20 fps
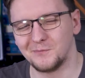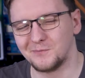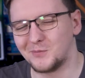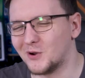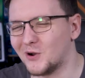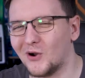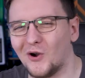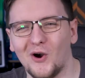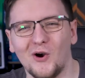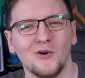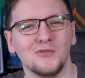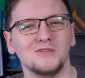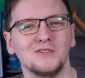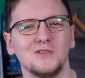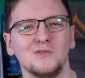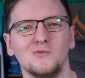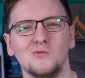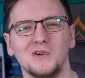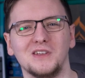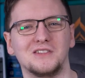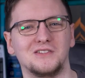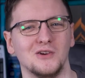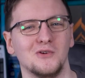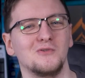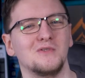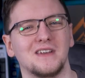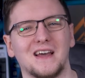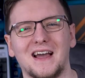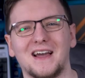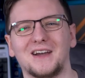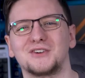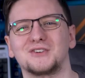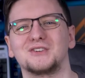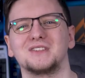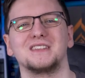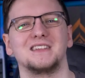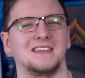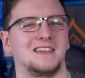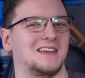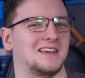But often we don't
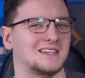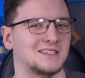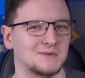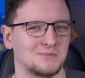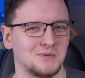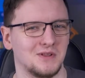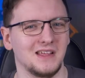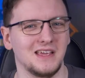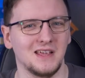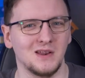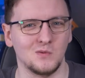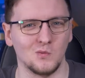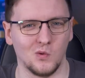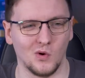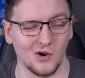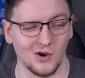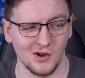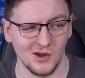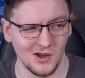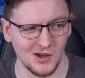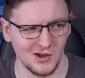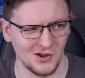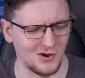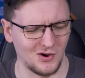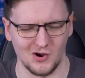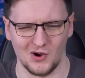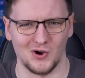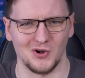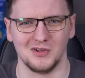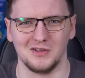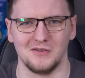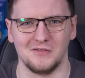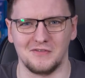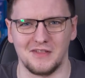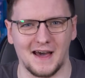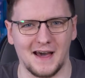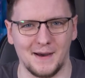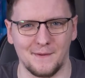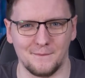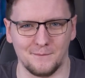actually explain what all of
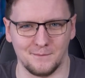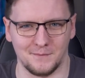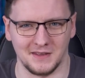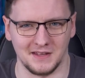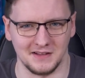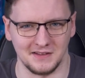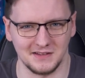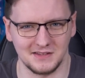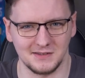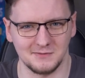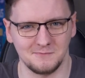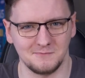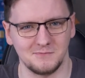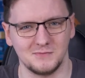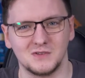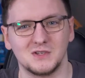that means.